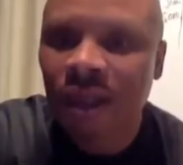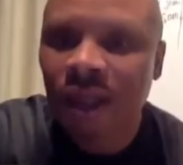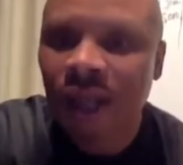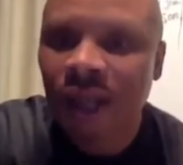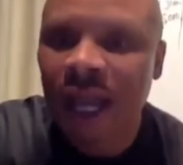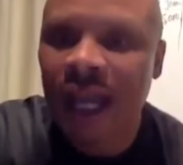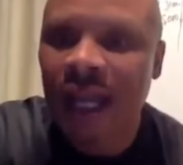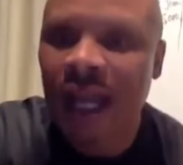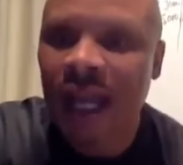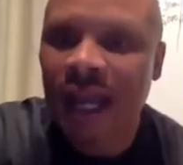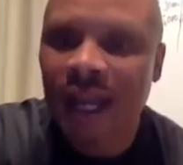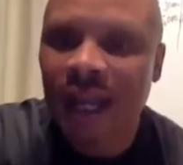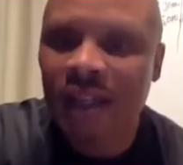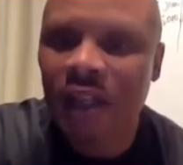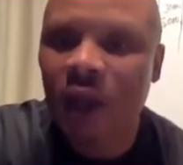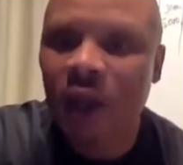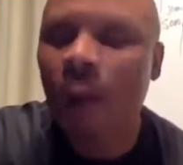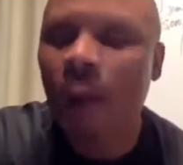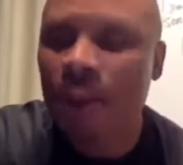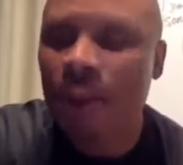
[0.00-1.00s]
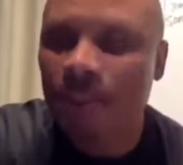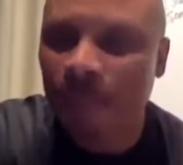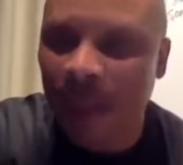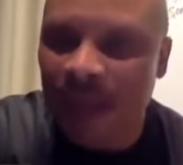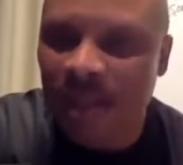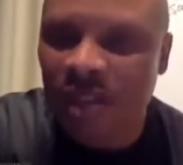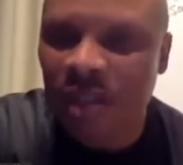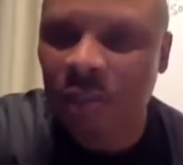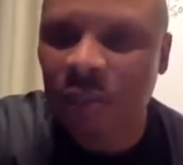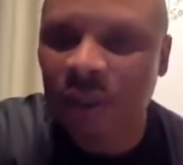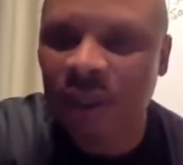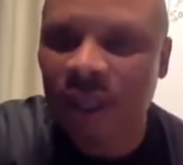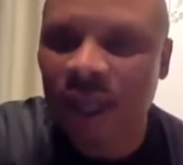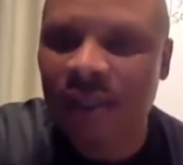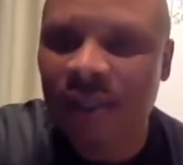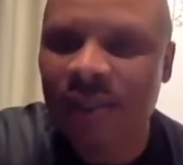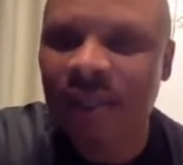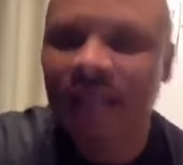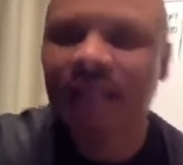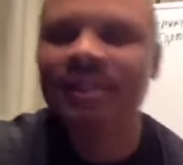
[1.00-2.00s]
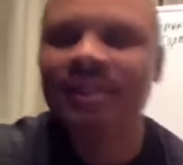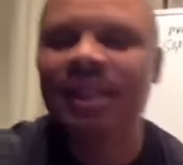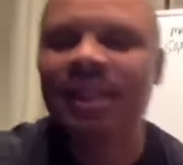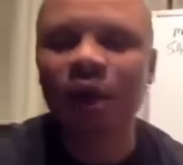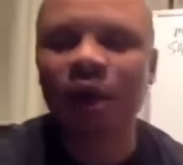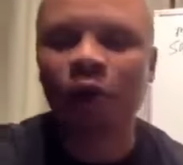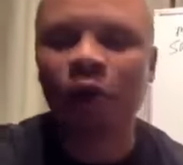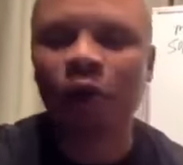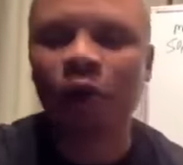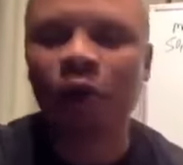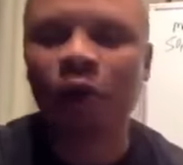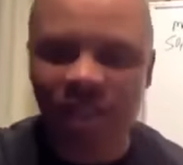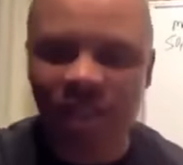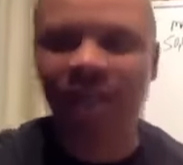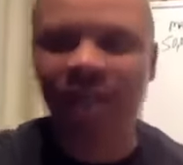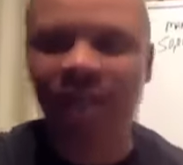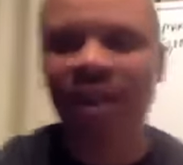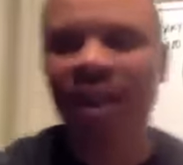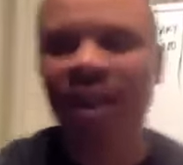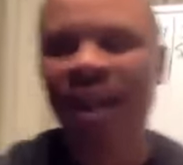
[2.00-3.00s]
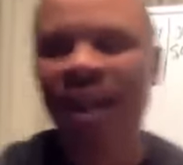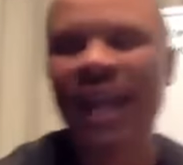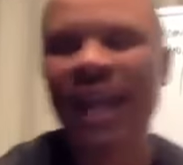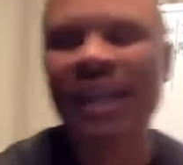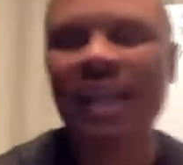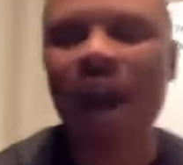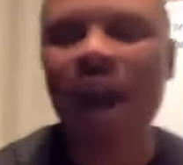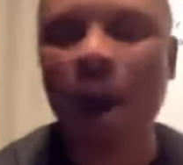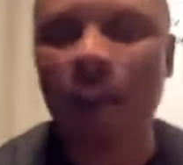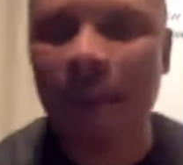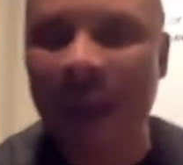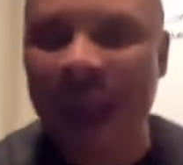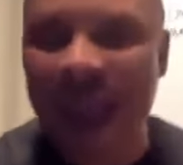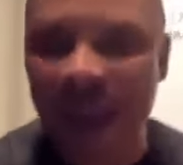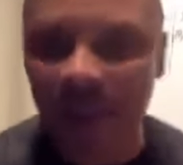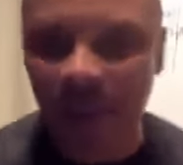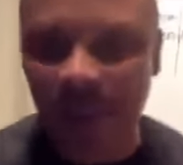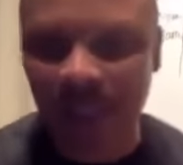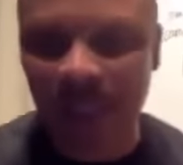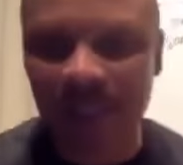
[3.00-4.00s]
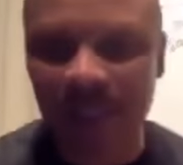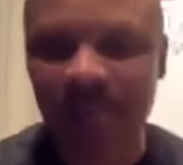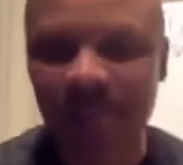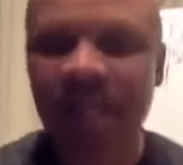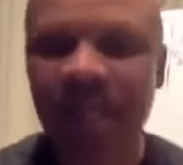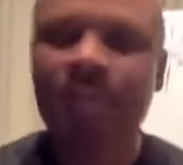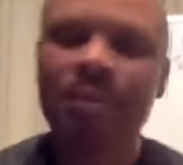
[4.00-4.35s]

and y'all be patient with us than to rush it and y'all mad with us.